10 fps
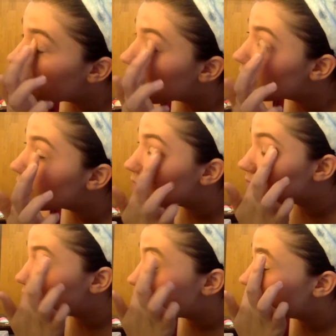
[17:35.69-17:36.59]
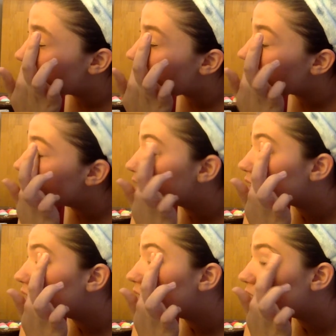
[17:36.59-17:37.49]
and such to your eye look
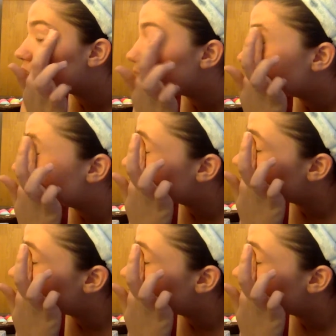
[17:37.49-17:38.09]
along with your